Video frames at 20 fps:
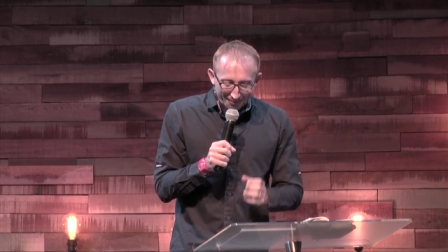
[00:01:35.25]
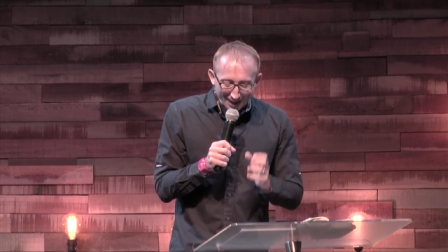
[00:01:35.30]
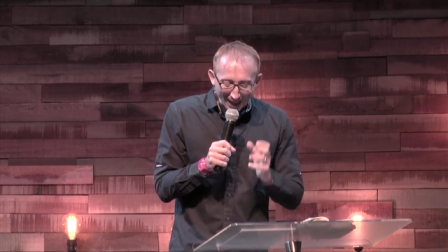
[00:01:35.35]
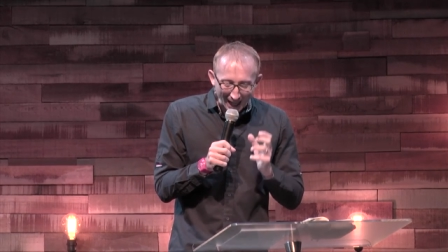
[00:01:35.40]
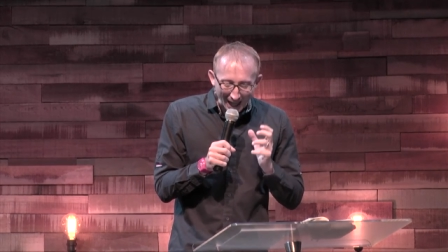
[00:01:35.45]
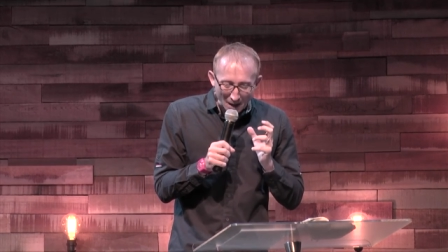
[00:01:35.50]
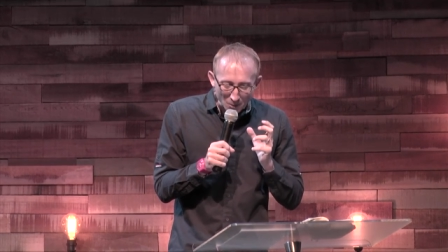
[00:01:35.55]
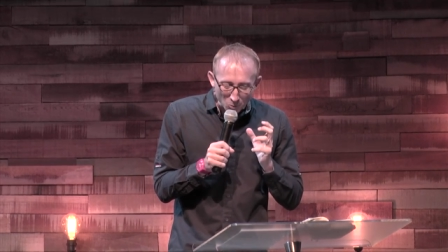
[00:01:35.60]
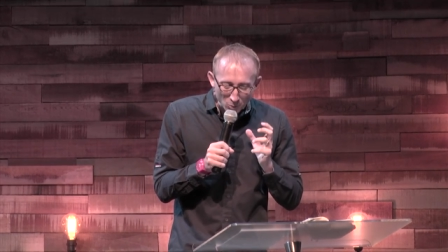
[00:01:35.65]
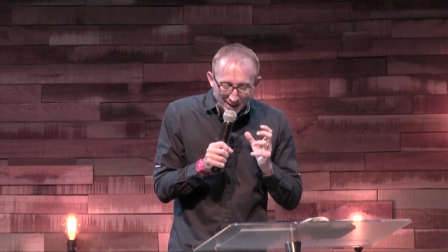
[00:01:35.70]

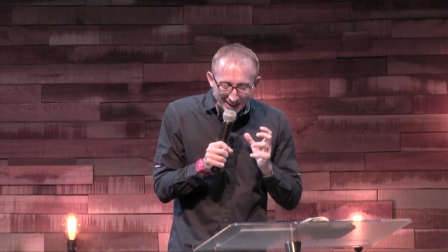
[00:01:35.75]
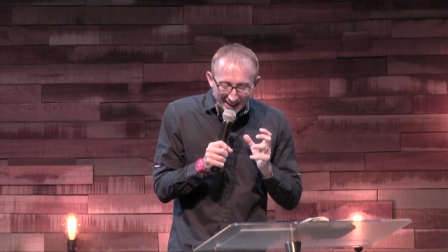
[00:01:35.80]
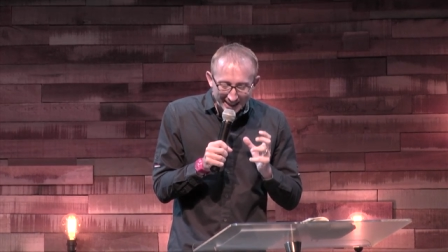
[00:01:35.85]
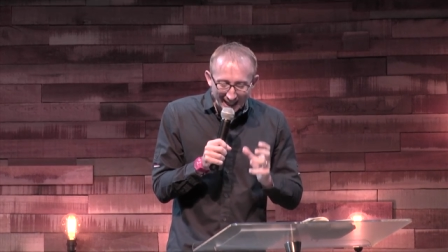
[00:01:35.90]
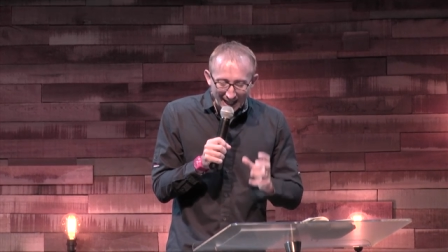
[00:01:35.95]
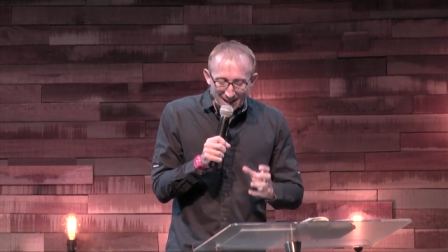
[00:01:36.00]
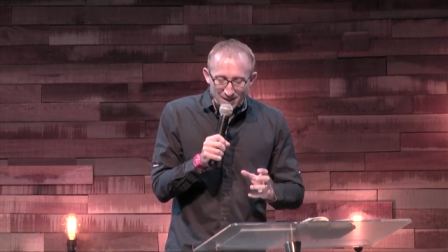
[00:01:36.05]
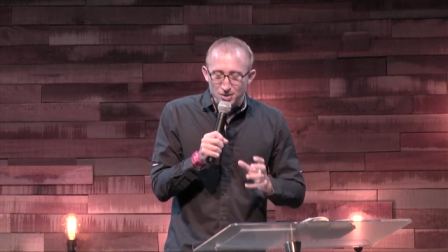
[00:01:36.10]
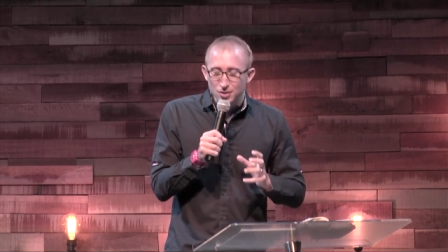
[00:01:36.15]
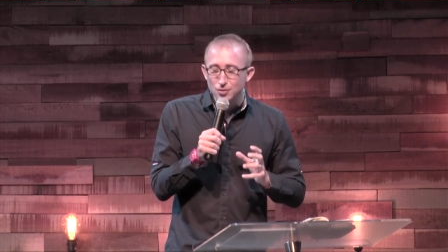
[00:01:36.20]
And we
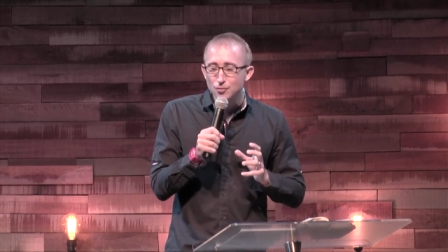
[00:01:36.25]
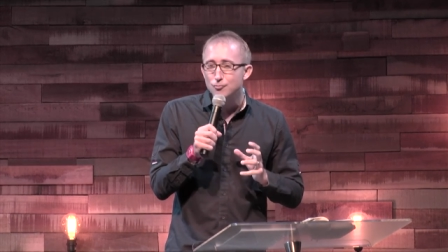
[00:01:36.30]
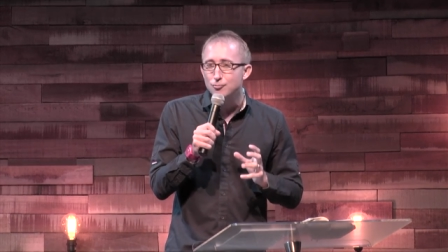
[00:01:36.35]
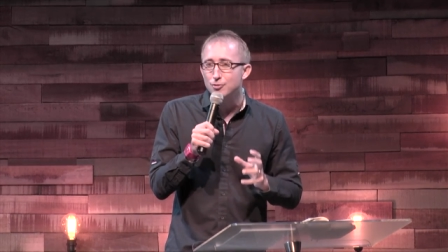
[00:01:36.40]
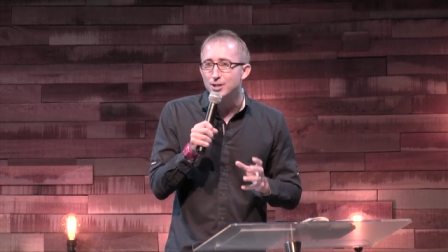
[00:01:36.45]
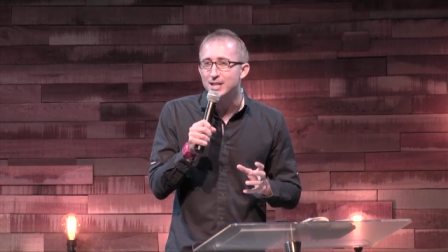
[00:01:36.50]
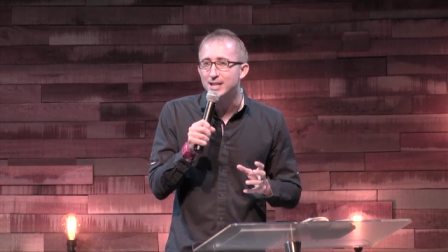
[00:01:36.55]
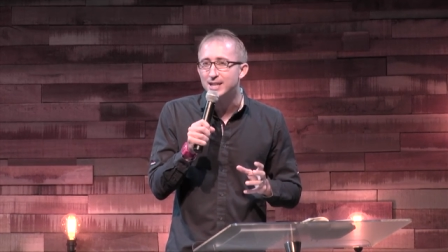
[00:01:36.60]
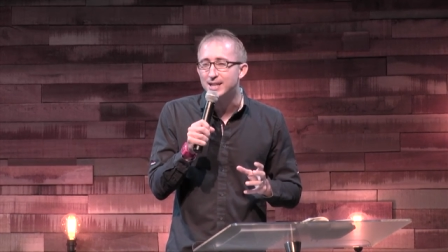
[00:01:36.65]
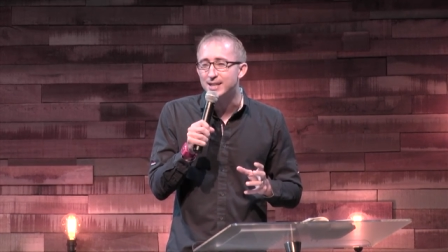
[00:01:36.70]
get to
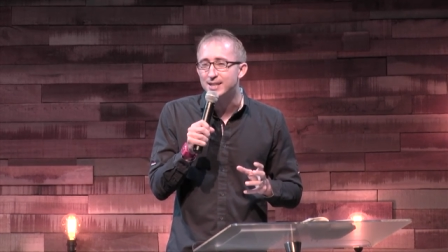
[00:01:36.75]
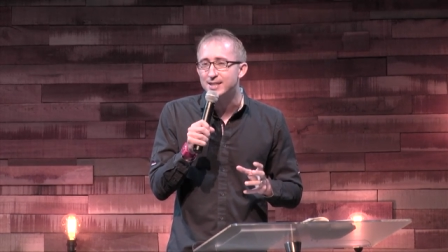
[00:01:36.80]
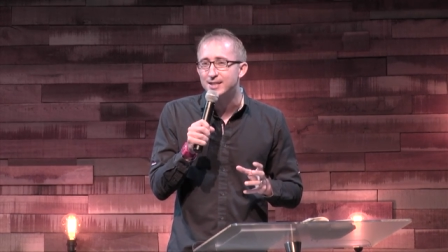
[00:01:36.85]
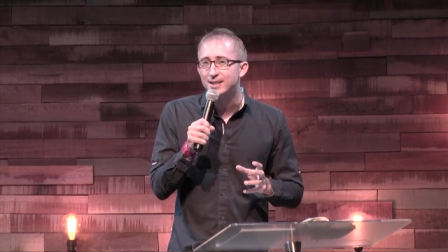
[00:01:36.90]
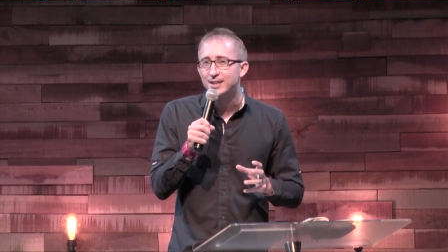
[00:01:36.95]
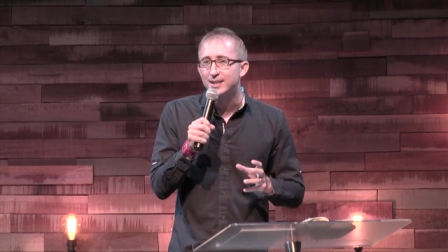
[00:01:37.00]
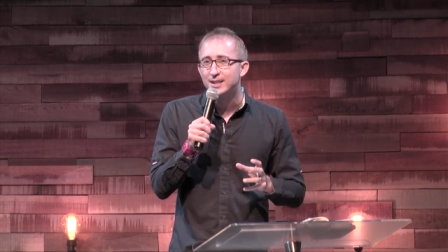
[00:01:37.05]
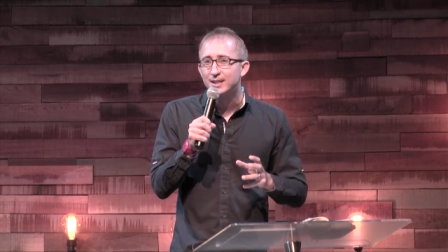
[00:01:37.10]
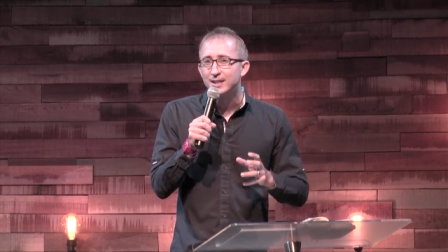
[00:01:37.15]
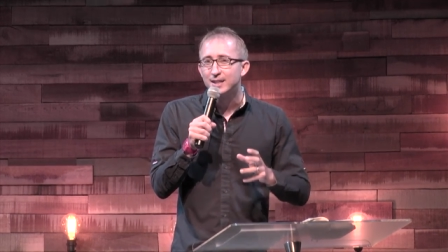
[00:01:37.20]
read
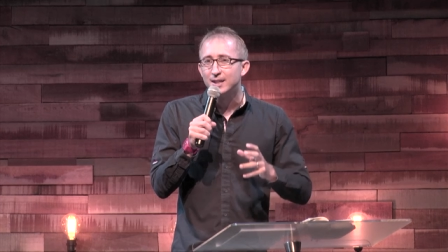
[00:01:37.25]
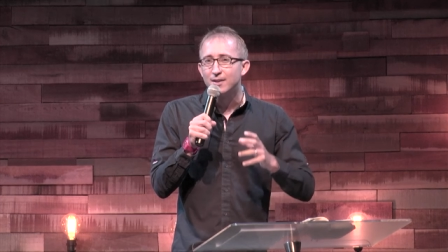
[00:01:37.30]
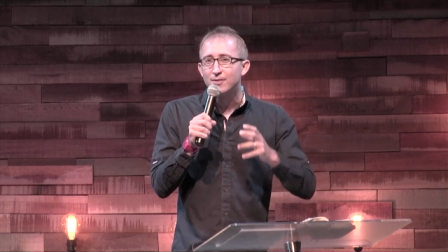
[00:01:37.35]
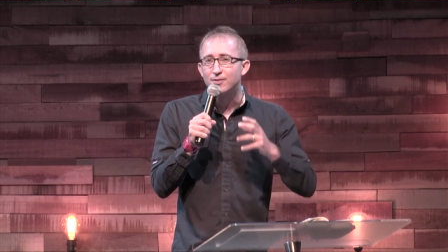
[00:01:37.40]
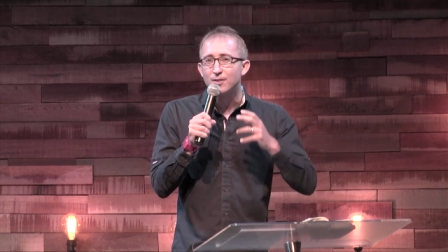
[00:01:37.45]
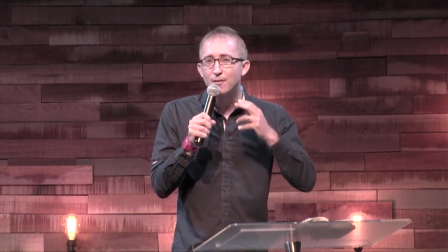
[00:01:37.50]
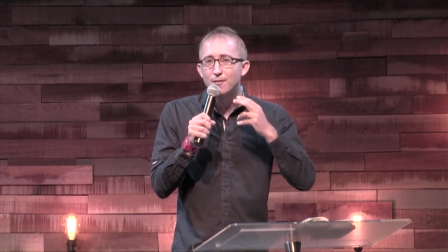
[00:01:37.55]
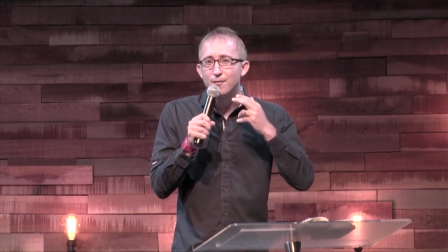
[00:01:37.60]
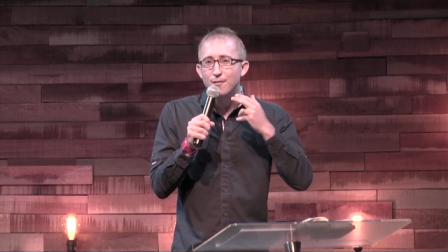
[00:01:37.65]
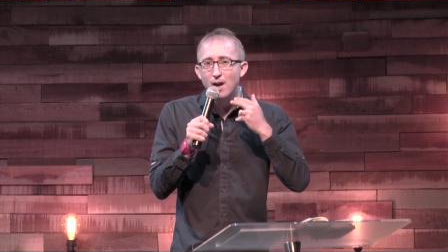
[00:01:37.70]
the
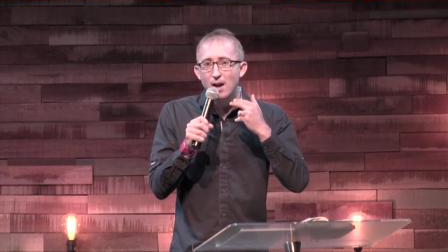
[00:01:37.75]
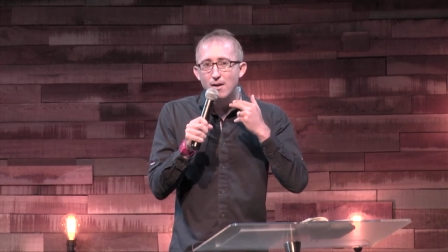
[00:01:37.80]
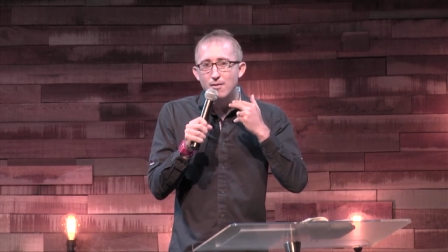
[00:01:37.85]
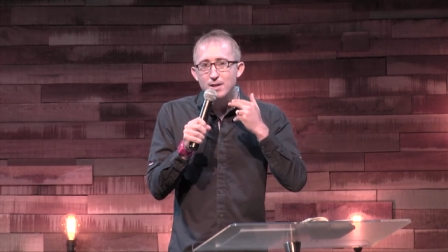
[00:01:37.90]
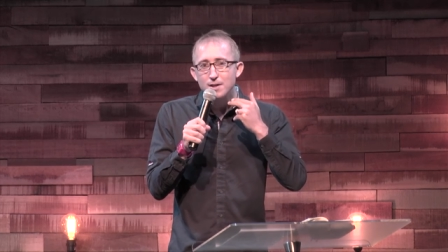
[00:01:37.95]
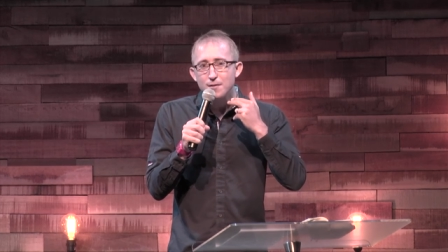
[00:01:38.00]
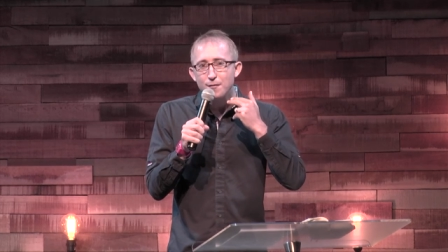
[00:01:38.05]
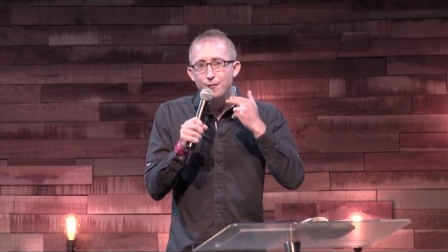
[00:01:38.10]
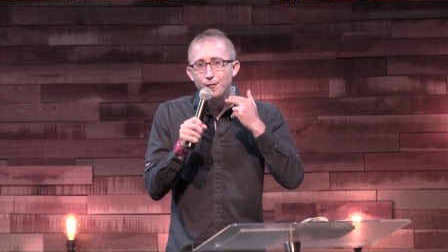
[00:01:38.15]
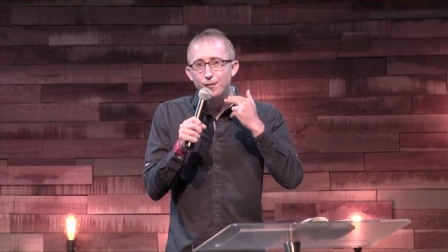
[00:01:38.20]
very
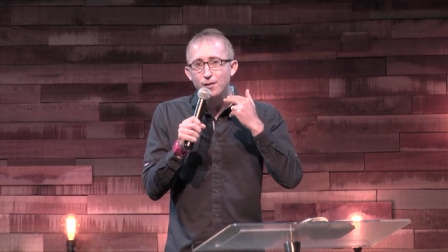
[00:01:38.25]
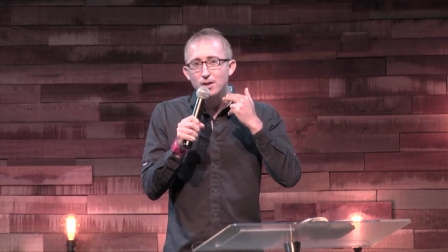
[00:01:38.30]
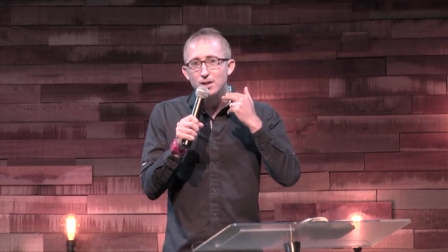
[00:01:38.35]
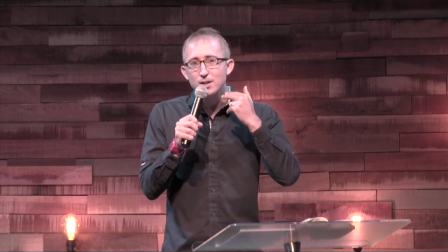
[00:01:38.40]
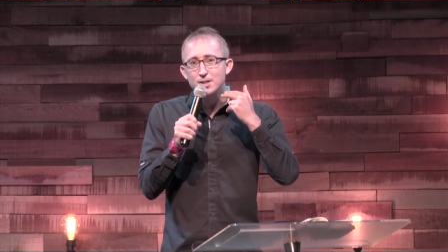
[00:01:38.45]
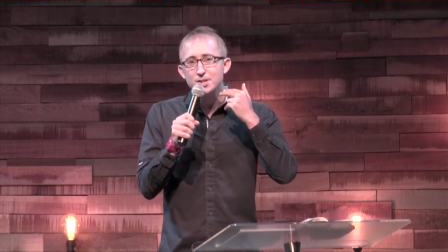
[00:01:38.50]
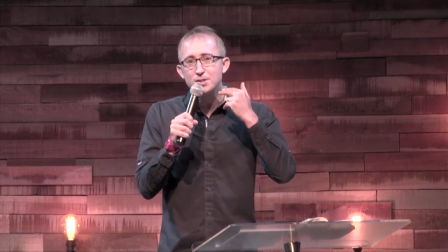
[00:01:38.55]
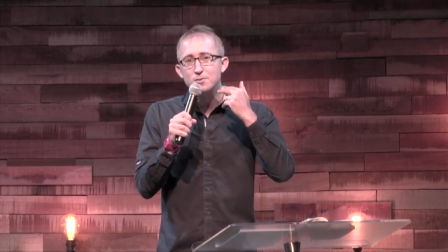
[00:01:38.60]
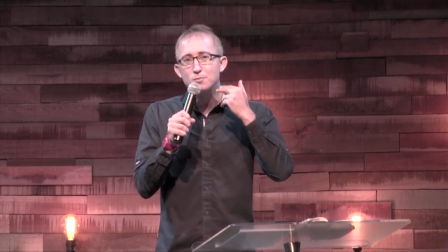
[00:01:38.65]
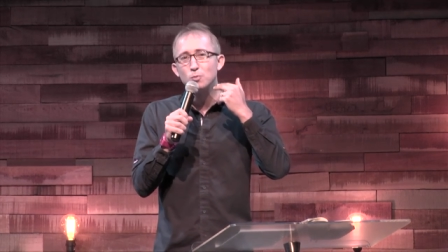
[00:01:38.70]

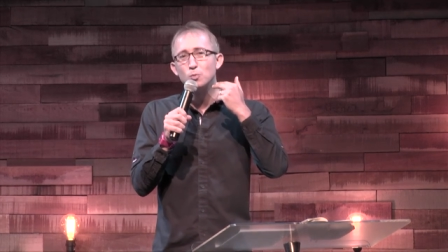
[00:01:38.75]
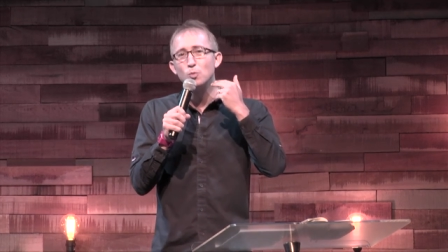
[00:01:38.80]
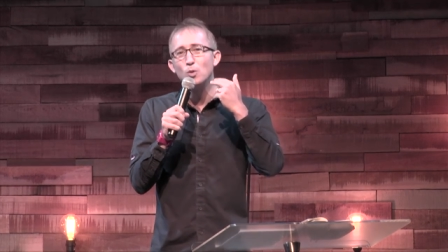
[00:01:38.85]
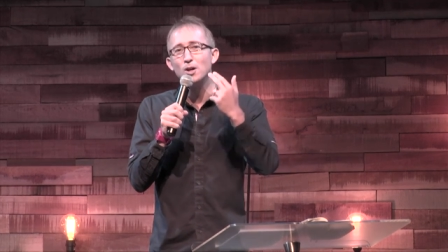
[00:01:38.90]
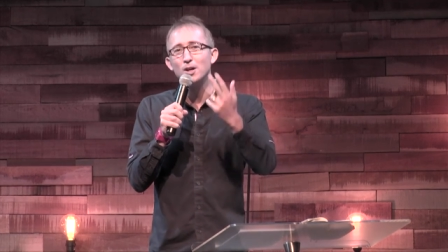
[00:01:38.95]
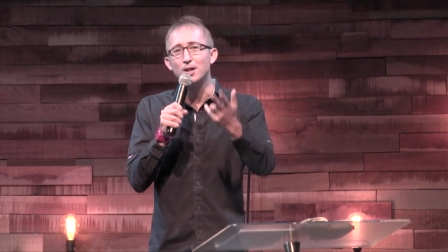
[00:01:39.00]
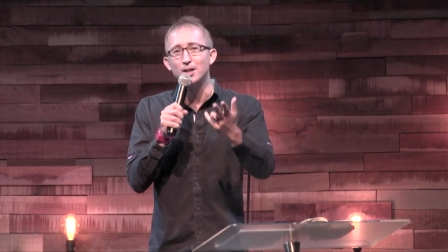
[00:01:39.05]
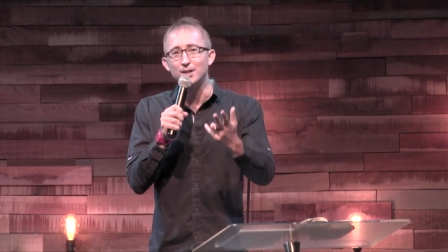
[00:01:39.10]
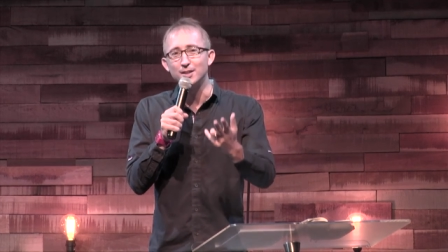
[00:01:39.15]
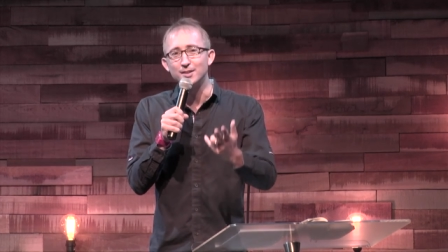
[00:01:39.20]
first
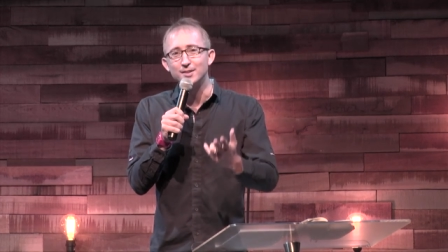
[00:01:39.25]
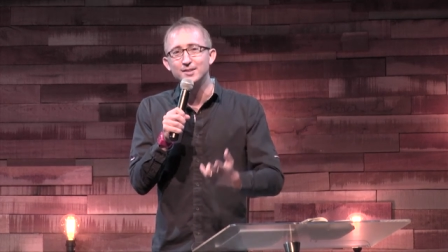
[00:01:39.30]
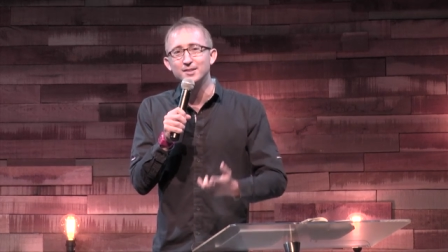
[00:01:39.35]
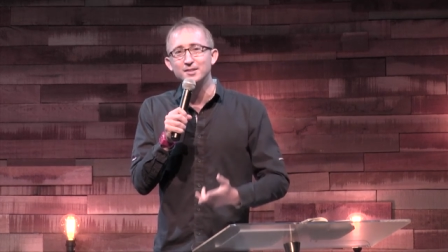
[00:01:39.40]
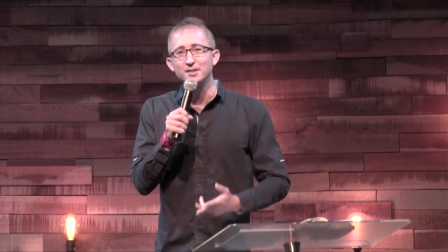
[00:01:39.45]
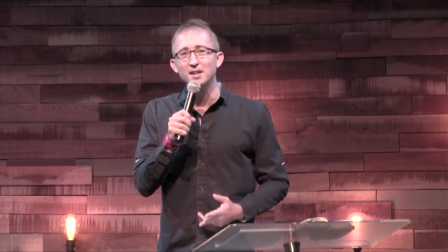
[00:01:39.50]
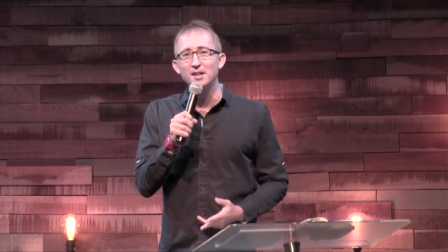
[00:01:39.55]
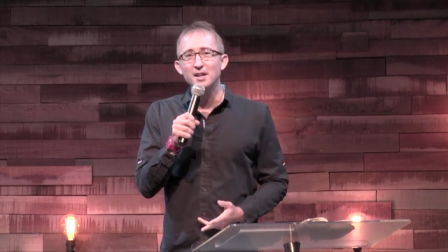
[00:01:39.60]
words